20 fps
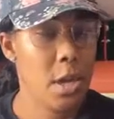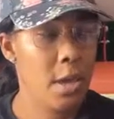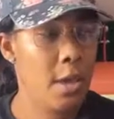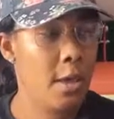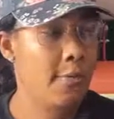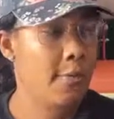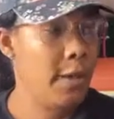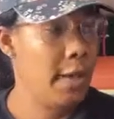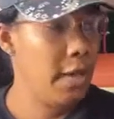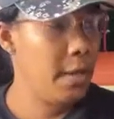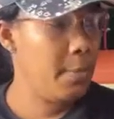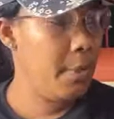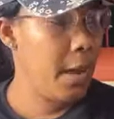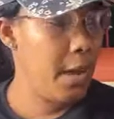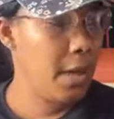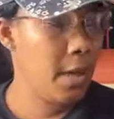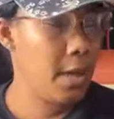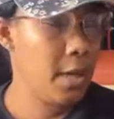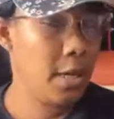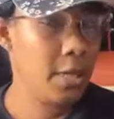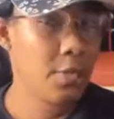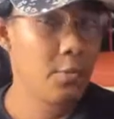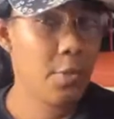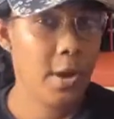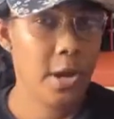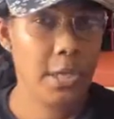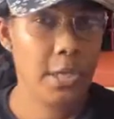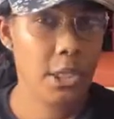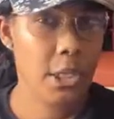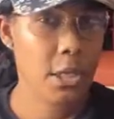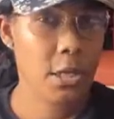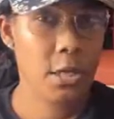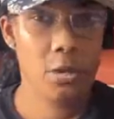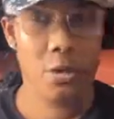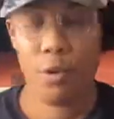If anybody that's watching,